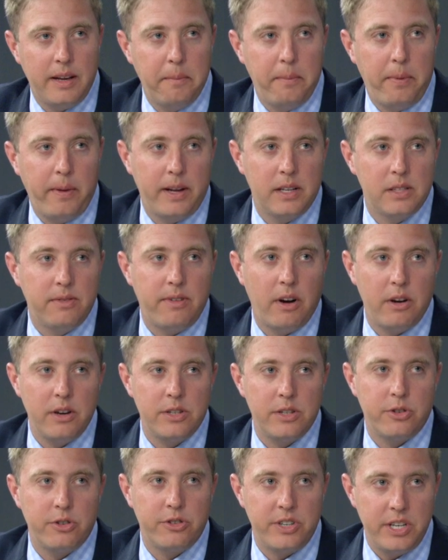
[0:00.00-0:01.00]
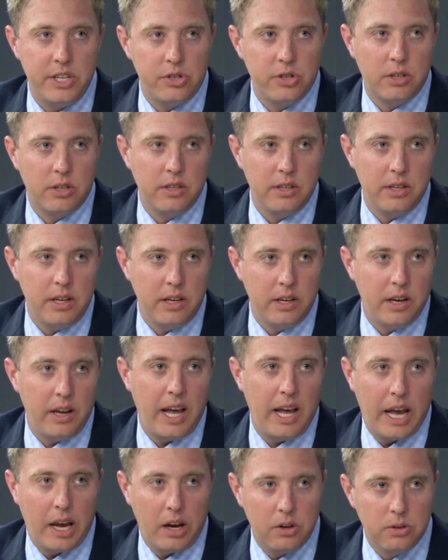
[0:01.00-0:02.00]
implants very strategically and
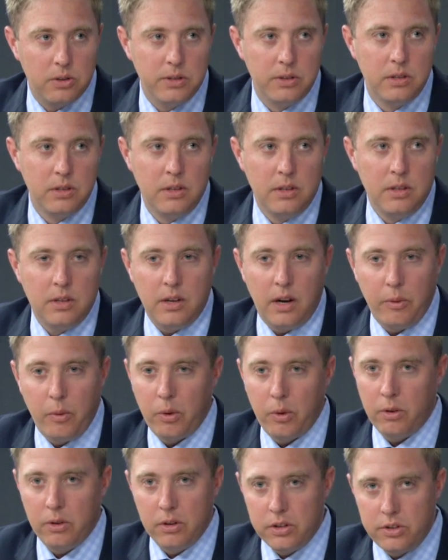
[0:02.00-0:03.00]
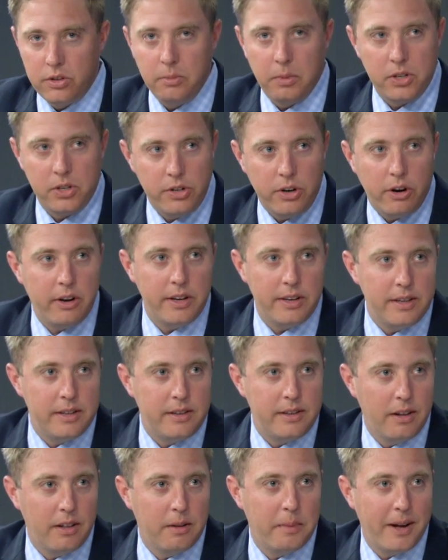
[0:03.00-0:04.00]
angled, I won't go into too much nerdy
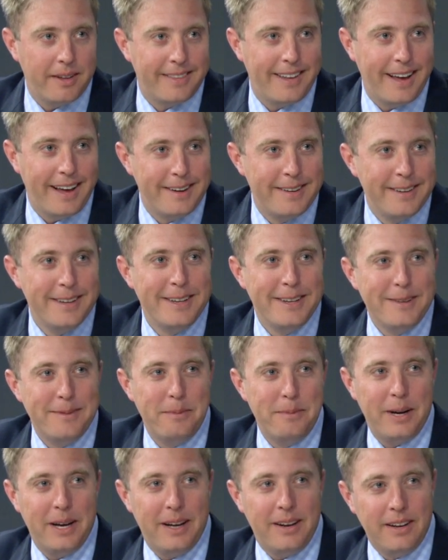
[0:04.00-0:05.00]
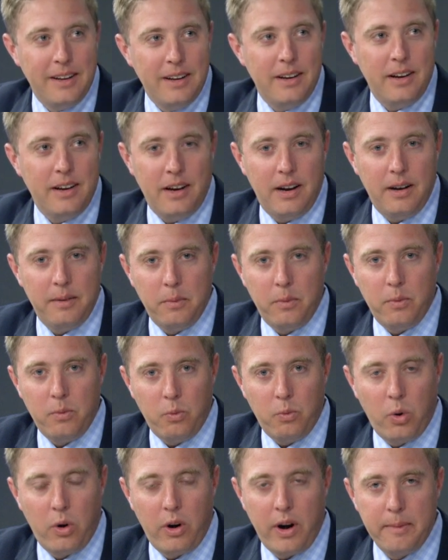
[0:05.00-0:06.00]
detail about that. Okay. But okay. Um,
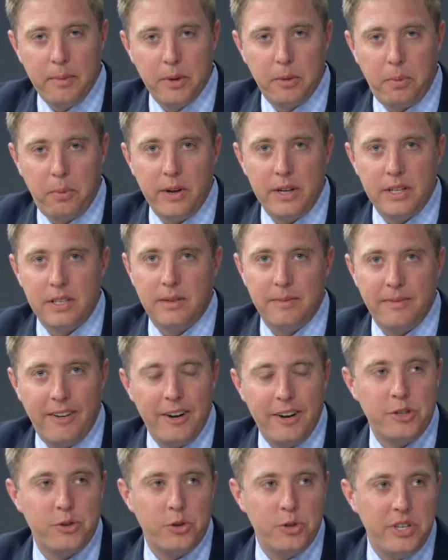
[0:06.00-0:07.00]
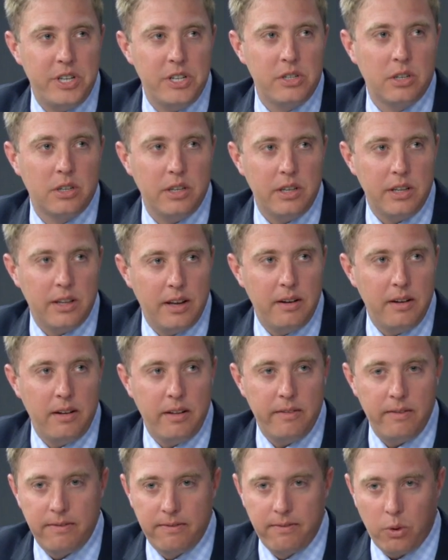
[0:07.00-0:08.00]
we're able to place them very strategically that
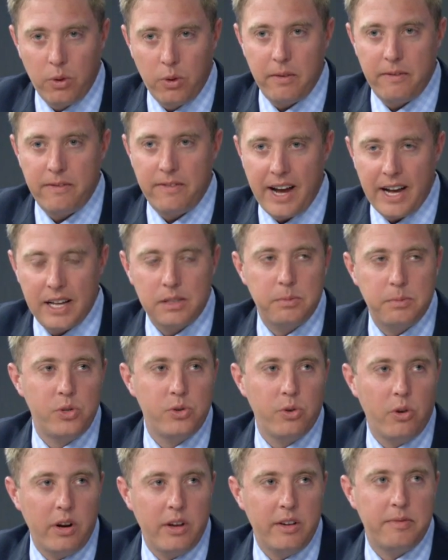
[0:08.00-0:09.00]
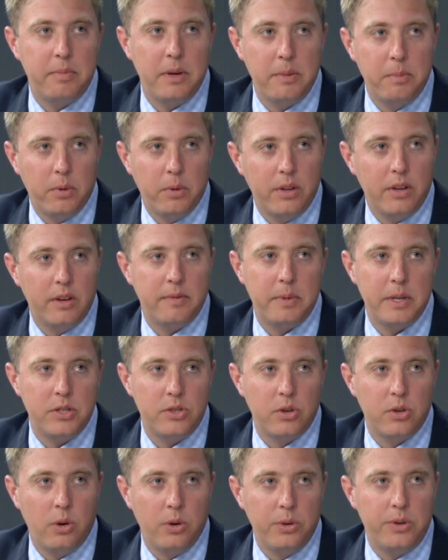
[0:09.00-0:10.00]
for the vast majority of people that have been
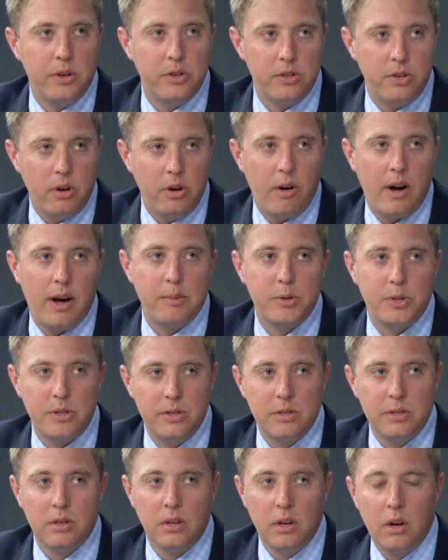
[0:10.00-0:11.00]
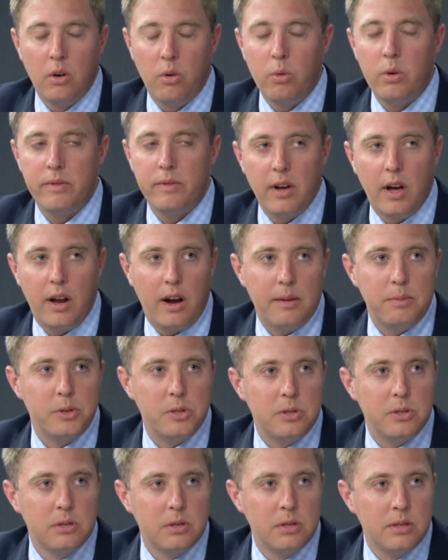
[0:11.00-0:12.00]
told there's no options, we've got
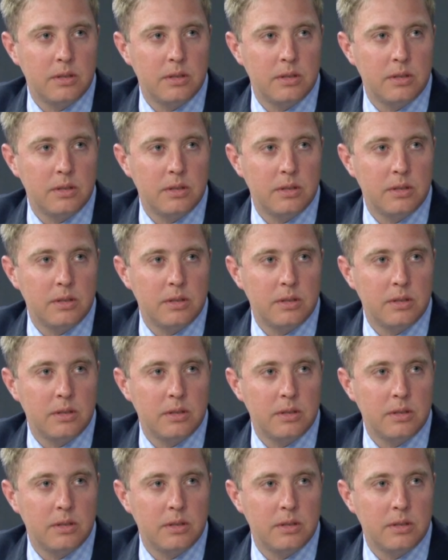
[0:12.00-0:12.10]
options.